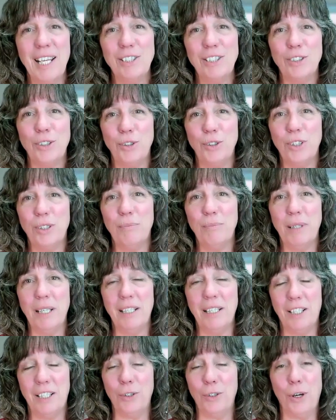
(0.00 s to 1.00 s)
So you can
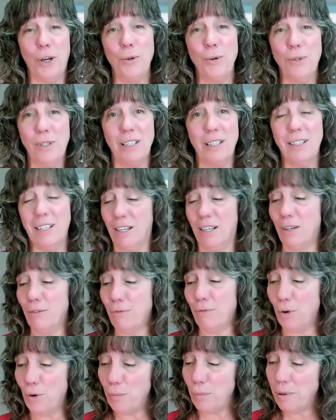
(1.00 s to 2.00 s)
be your own nugget
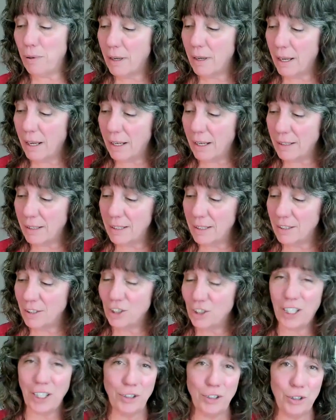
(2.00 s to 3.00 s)
of hope and
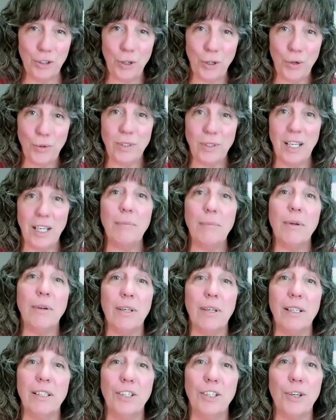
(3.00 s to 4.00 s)
change your own
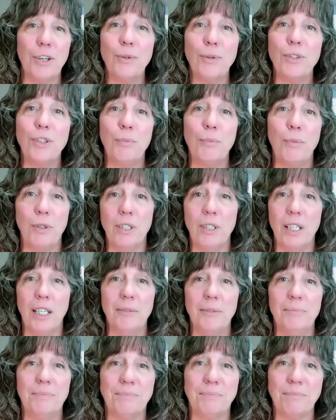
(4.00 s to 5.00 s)
neighborhood, your own
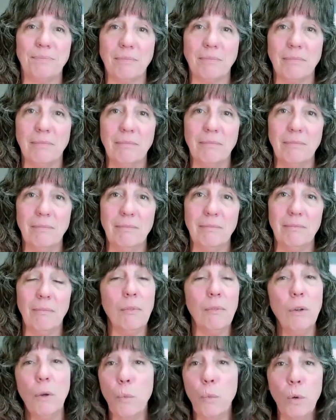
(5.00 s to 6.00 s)
community,
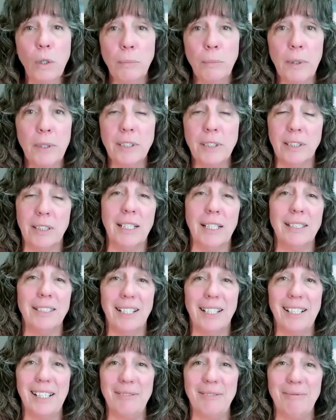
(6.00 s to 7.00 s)
one person at a
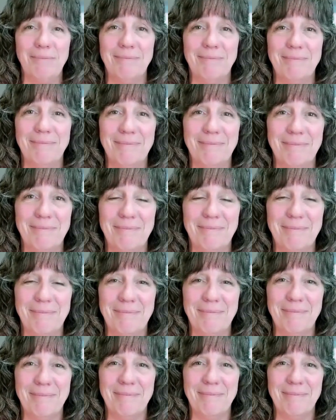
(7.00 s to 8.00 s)
time.
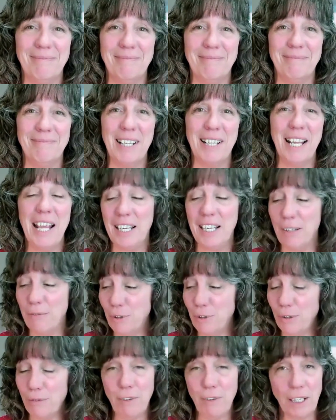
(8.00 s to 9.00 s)
And
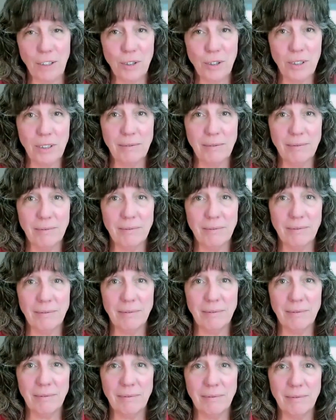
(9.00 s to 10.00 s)
if you're a veteran,
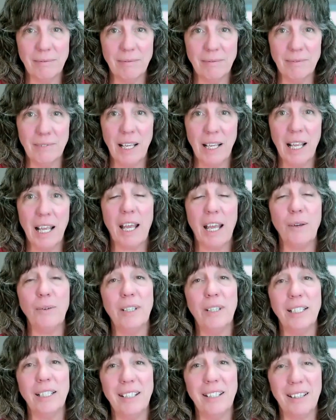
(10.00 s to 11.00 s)
I
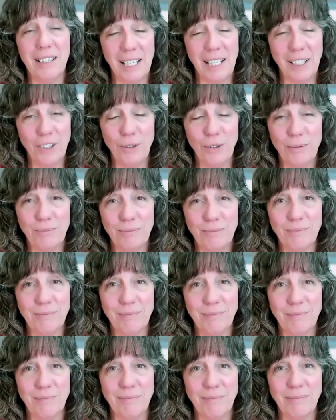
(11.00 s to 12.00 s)
would like to thank you
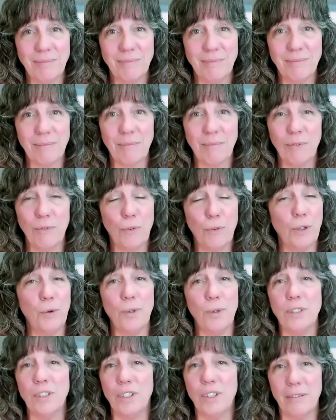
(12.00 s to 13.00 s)
for
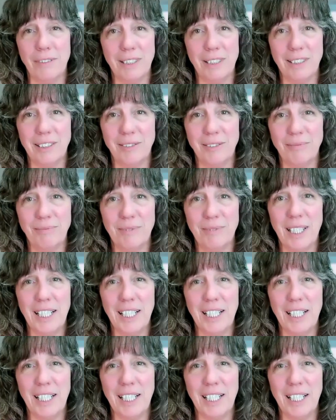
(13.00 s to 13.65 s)
your service.